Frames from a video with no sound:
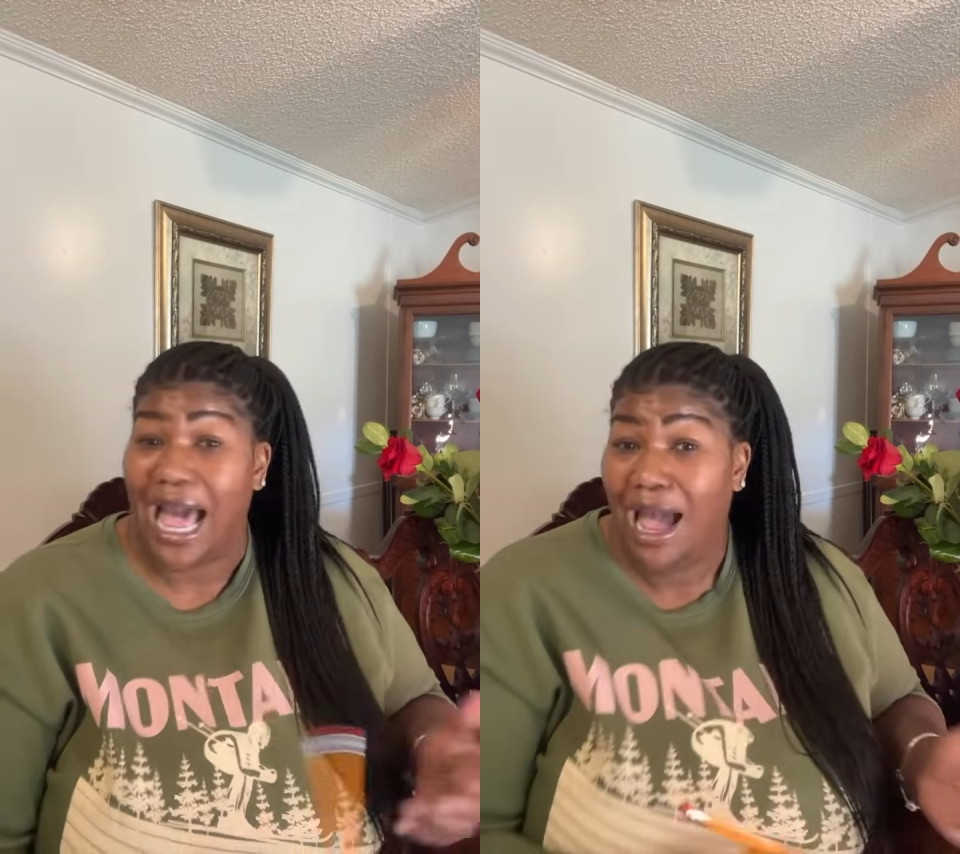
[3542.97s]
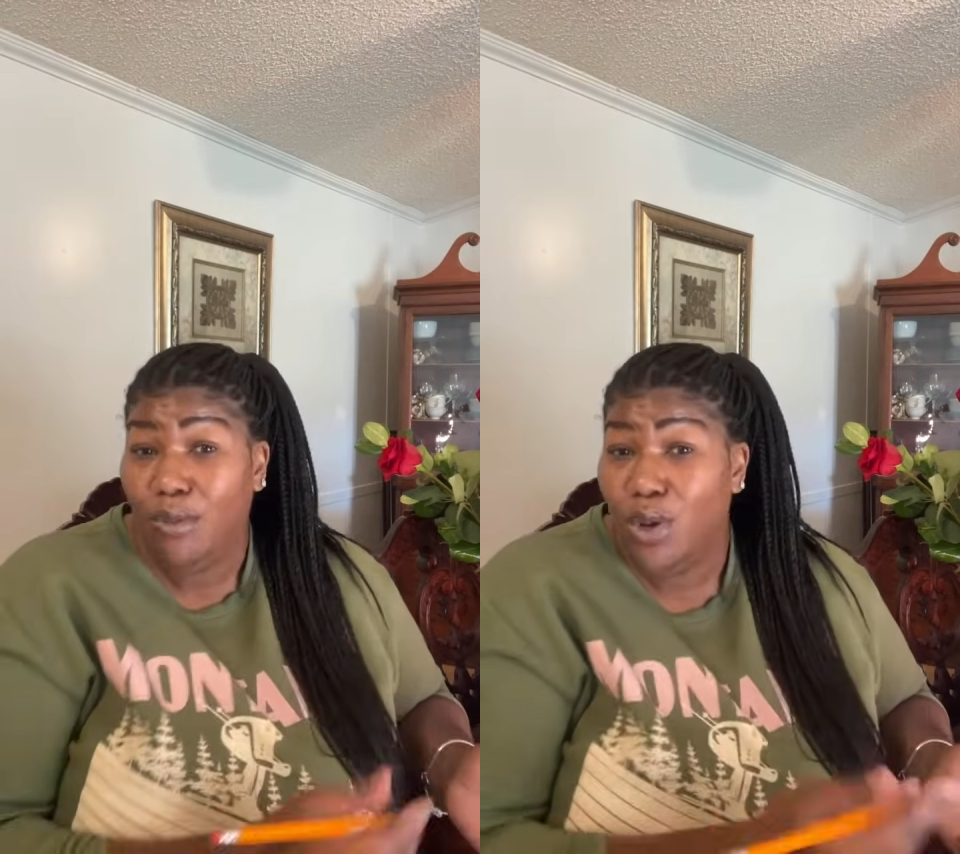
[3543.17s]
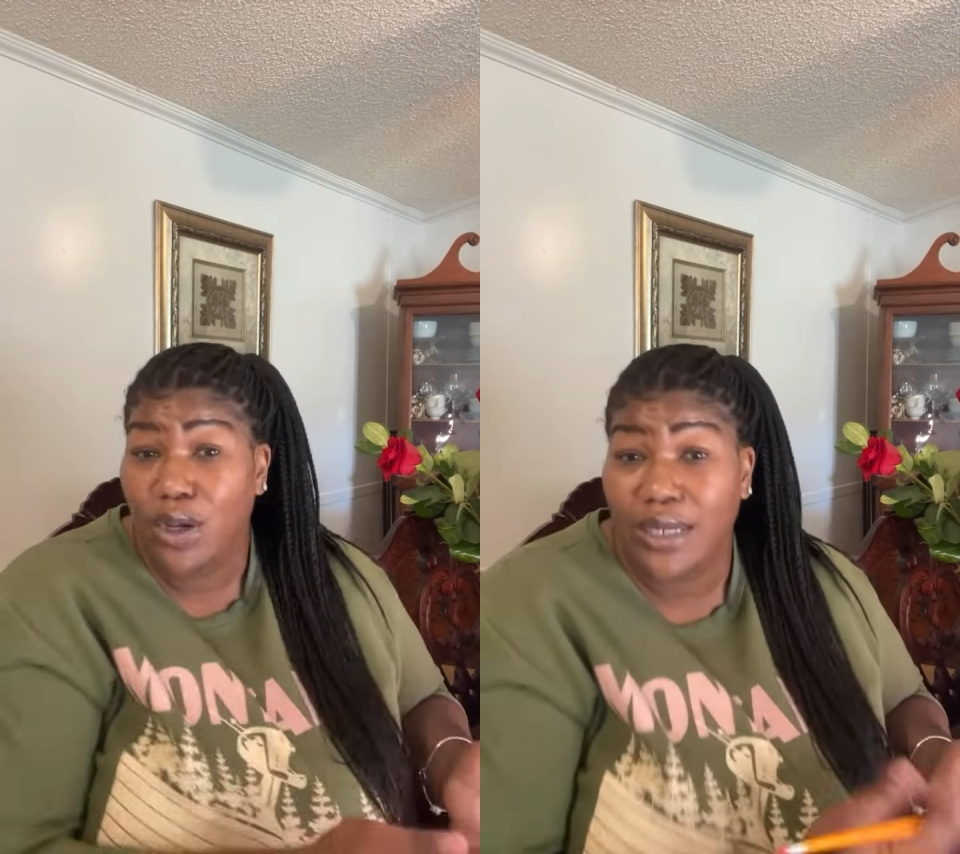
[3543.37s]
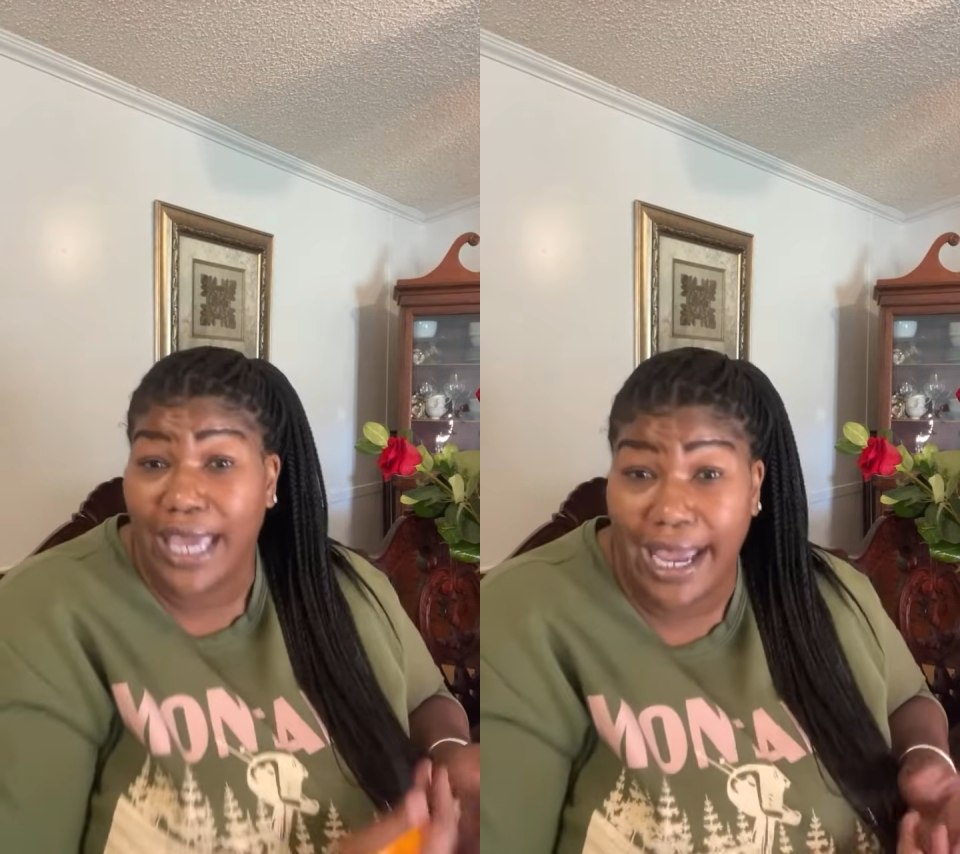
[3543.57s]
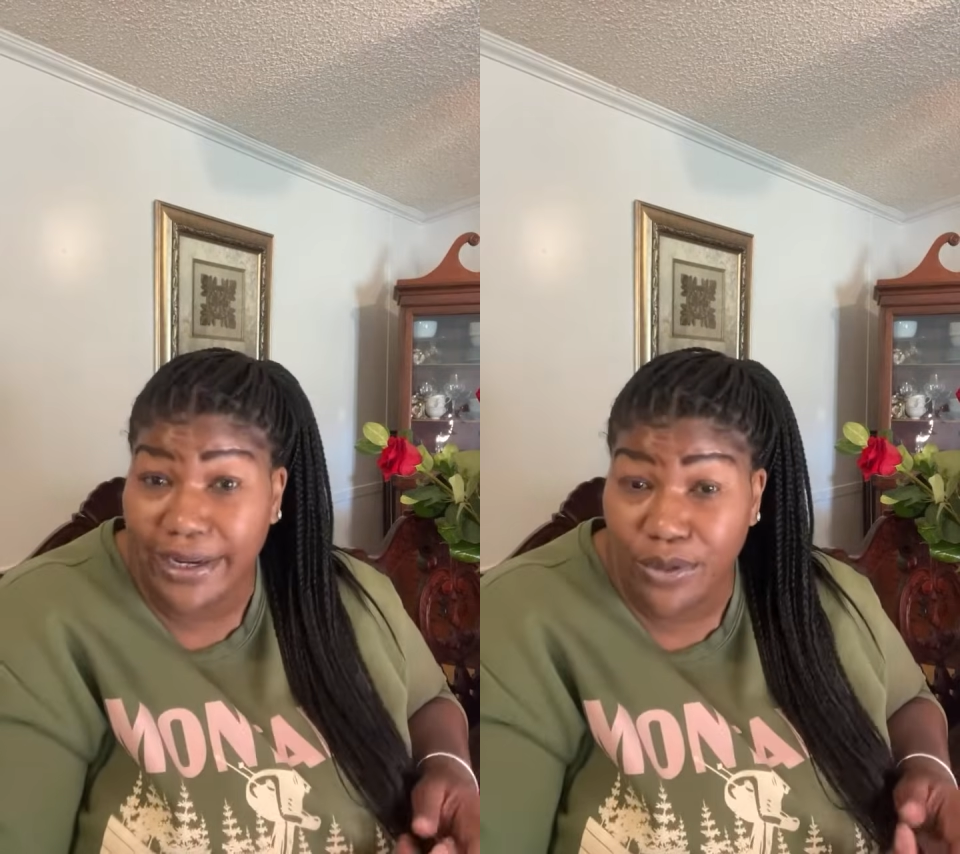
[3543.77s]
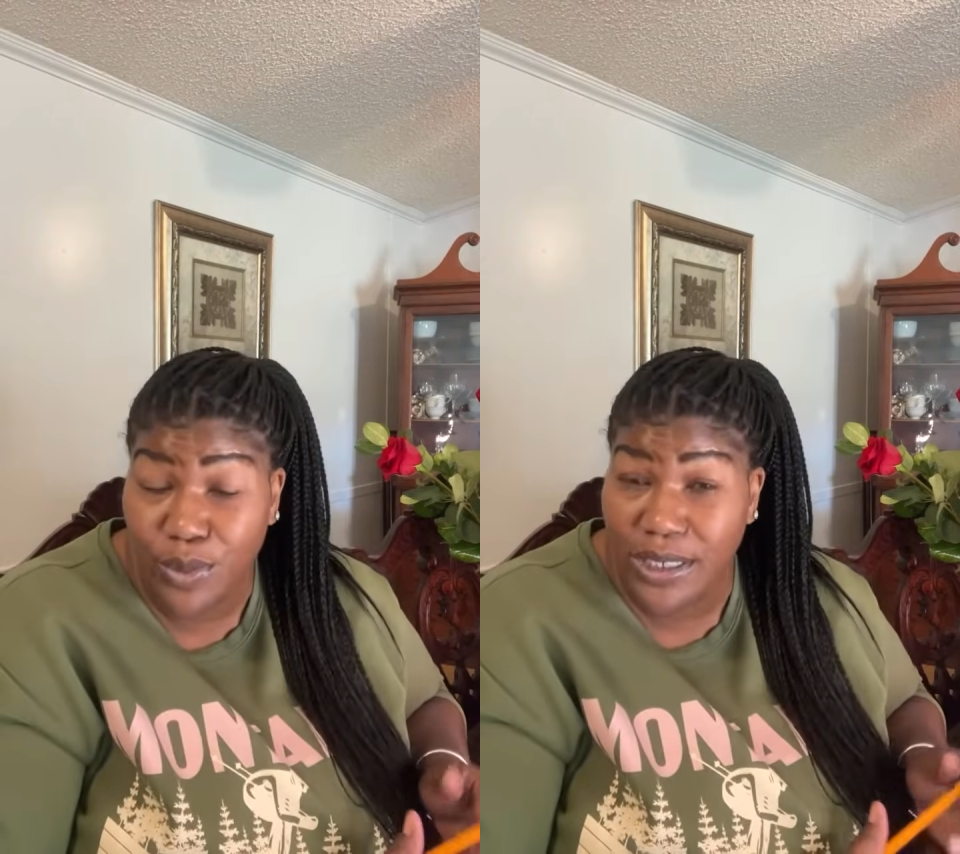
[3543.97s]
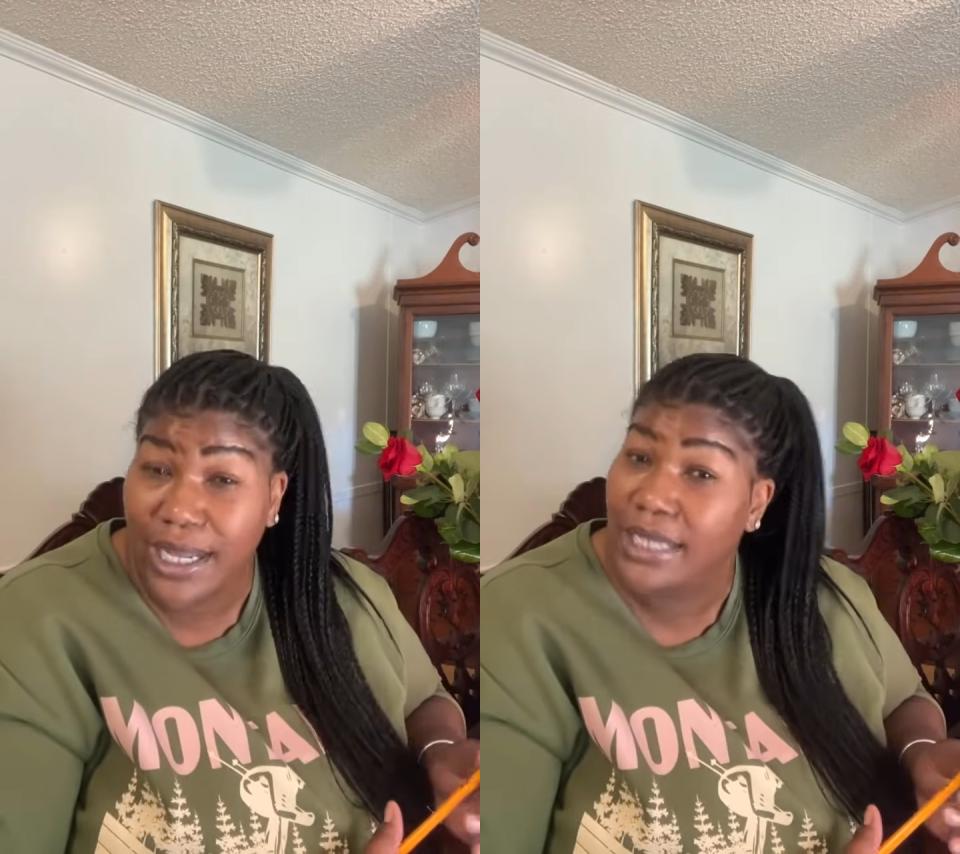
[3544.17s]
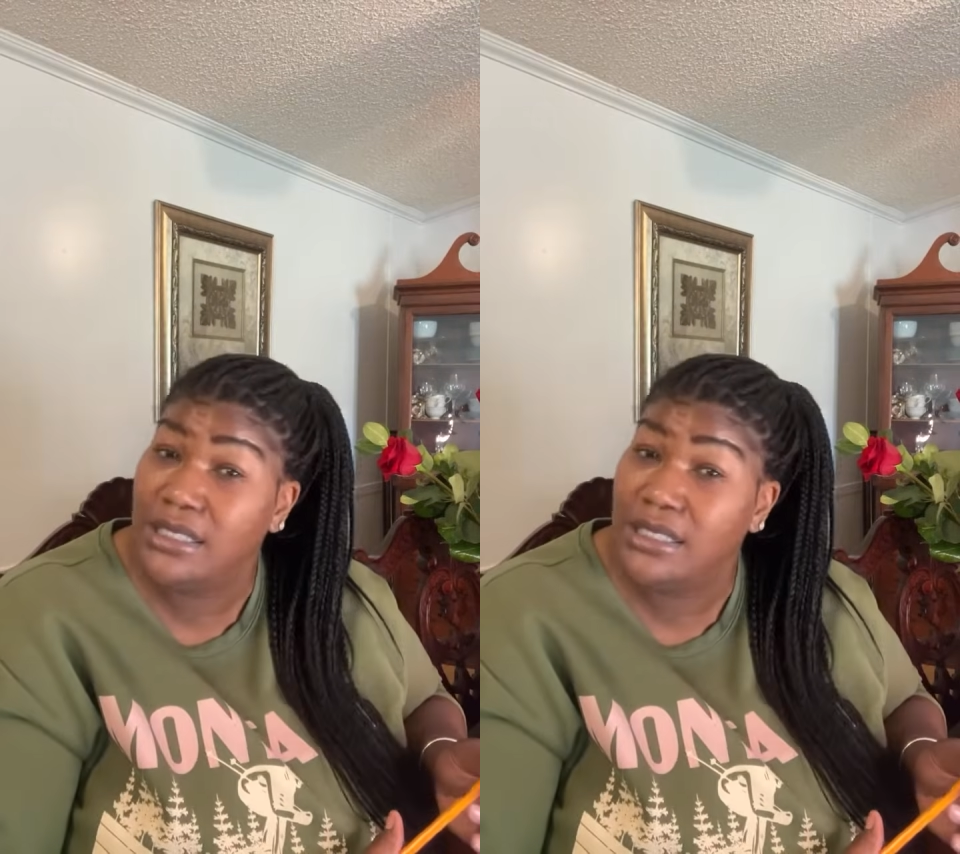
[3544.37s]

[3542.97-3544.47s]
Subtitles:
I want Kaden one day